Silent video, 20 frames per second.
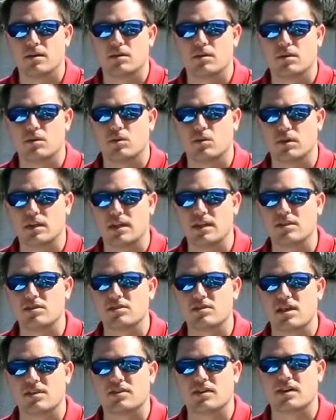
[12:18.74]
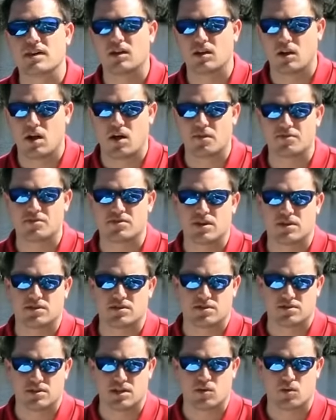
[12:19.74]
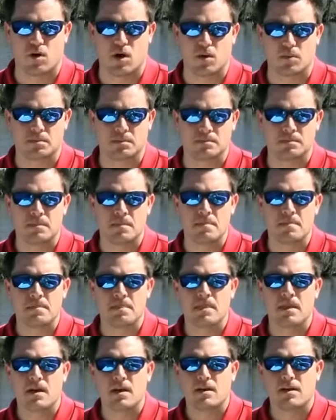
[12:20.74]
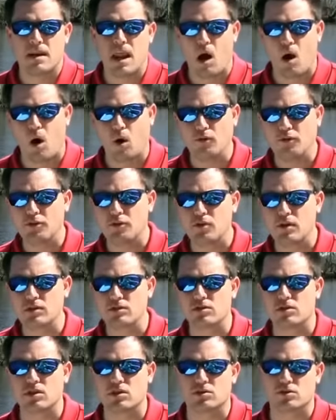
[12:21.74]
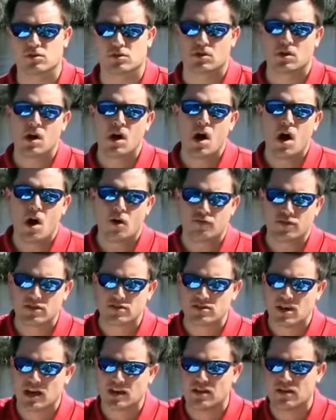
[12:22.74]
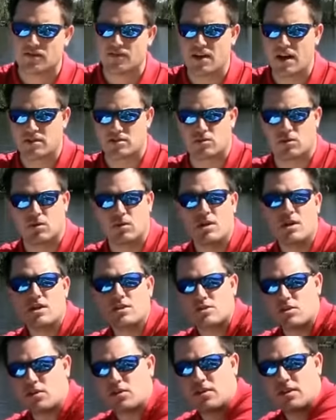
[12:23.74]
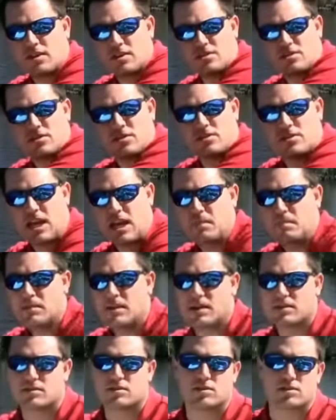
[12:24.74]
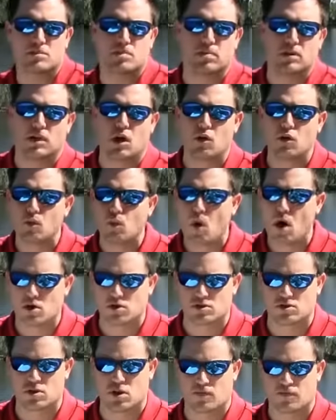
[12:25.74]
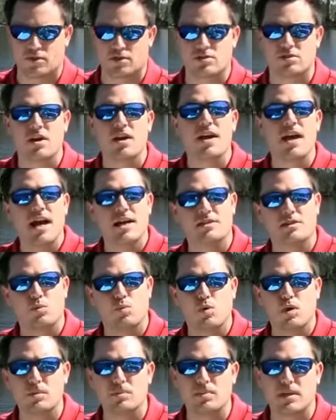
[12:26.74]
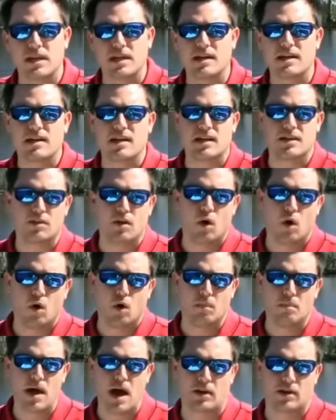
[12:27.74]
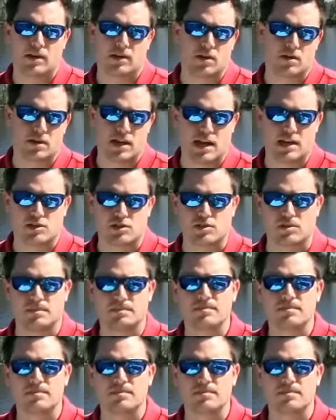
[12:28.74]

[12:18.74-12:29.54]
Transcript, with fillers: you will need to set the keel offset to zero. Now hold the transducer over the side of the vessel so that it's the same distance below the water surface as it would be in the hull mounting location.